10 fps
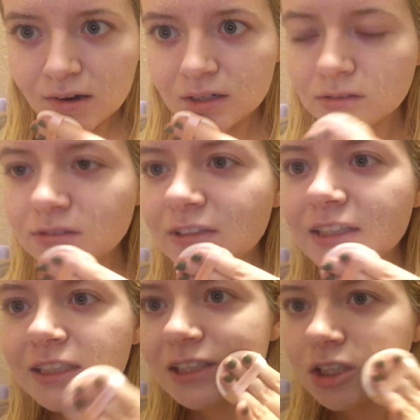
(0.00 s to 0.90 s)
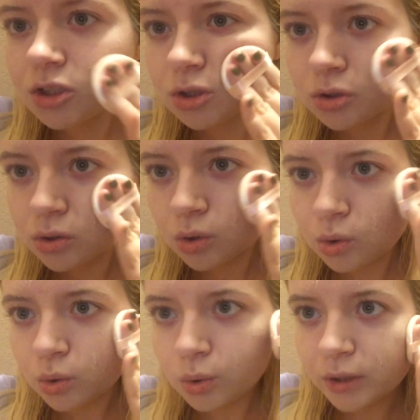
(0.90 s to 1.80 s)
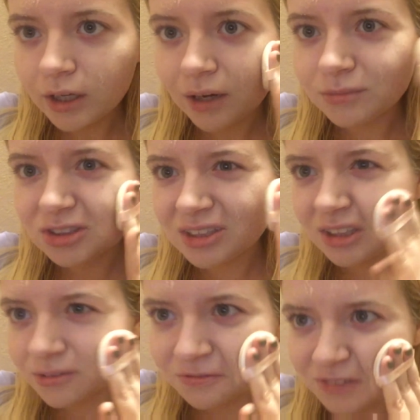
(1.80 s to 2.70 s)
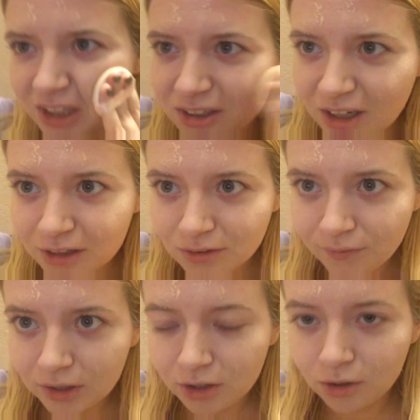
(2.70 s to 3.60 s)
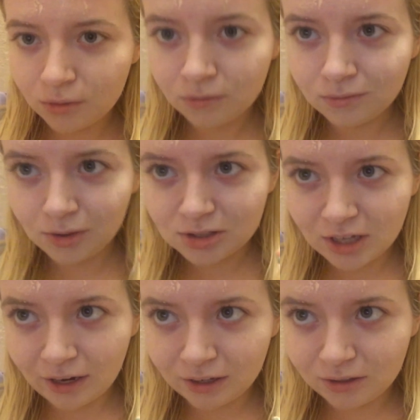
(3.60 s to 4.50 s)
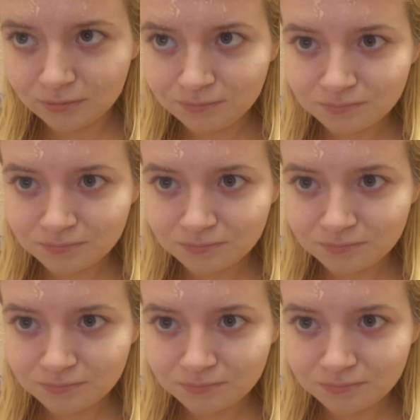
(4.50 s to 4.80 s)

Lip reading: Alright, so yeah, I'm just gonna like cut the video for a second.